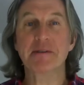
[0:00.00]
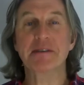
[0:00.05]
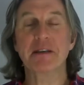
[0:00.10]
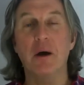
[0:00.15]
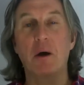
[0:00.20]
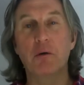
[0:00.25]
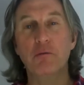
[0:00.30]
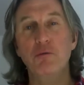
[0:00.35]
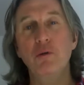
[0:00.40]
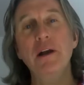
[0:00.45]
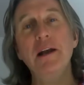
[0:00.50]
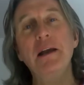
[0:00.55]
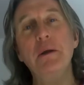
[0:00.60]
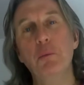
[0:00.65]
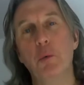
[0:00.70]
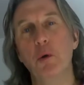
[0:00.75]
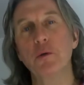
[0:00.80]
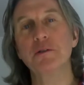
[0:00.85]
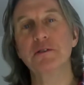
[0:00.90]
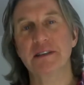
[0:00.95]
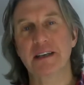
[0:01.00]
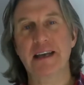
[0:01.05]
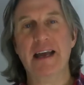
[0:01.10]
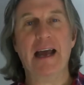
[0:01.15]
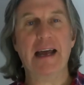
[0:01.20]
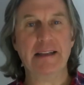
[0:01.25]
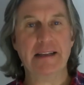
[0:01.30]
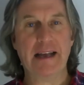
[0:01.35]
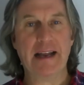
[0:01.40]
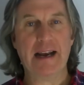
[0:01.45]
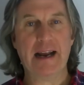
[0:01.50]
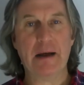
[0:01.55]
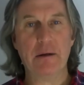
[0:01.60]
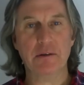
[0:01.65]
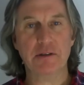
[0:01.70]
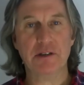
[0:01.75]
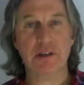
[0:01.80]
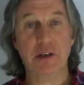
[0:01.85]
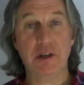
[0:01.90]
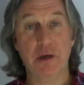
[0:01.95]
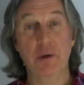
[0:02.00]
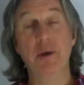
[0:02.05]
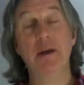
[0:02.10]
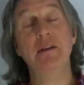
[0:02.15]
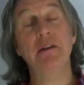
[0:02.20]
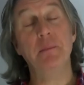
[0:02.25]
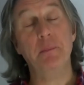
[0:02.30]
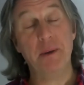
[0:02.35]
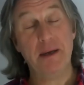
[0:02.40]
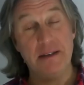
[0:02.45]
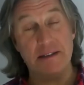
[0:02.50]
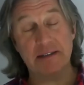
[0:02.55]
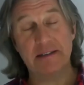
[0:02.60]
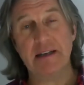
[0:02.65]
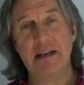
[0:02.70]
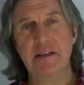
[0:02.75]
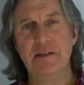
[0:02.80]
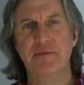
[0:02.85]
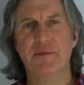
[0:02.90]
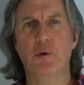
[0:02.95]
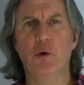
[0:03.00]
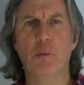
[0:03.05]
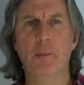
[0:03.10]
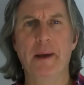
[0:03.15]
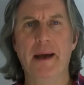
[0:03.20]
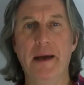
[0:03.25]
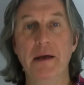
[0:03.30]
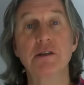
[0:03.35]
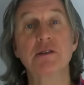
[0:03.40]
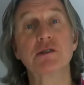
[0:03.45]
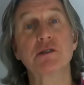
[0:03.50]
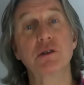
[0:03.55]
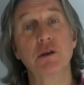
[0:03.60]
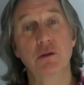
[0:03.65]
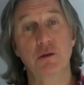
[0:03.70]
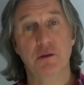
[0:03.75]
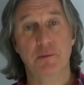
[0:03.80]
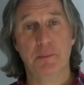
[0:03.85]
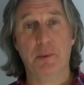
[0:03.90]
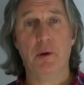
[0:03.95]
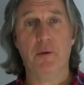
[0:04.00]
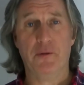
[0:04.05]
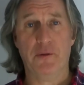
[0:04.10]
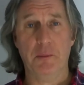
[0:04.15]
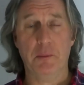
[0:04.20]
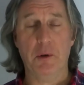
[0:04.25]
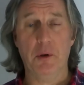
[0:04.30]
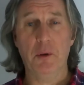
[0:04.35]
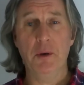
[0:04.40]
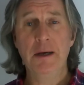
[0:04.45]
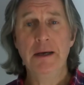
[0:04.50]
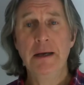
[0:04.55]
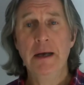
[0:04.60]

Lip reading: so I really want to get that out to you in the beta test format as soon as possible.